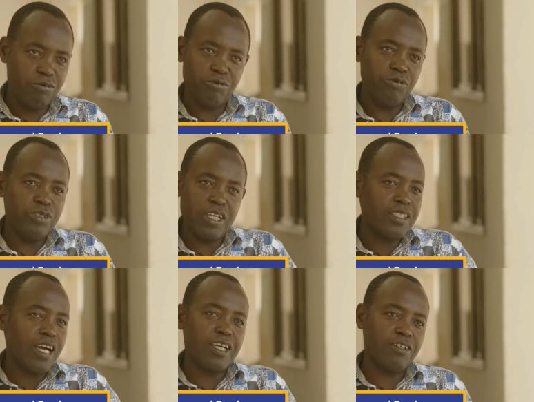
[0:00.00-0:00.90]
you
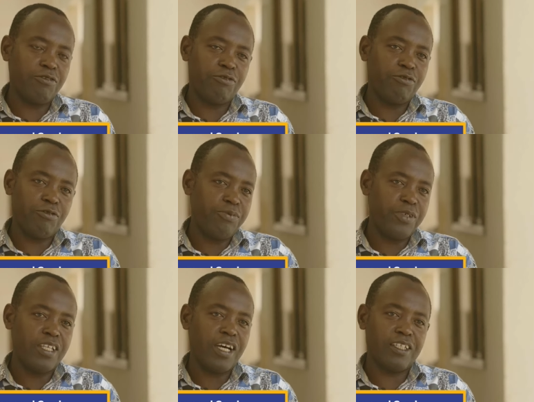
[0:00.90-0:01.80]
just agree with
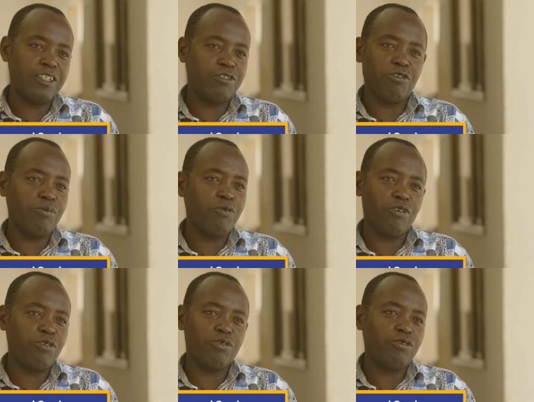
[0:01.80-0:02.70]
me that it's no
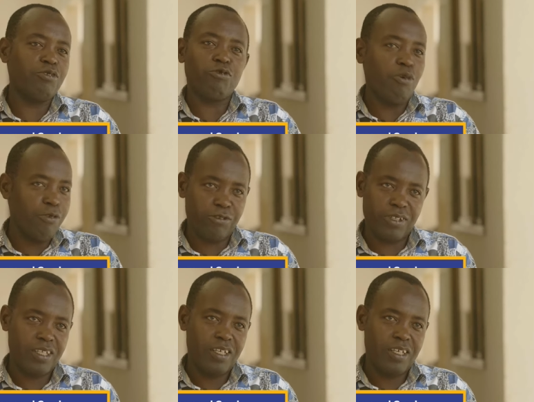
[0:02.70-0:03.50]
more common.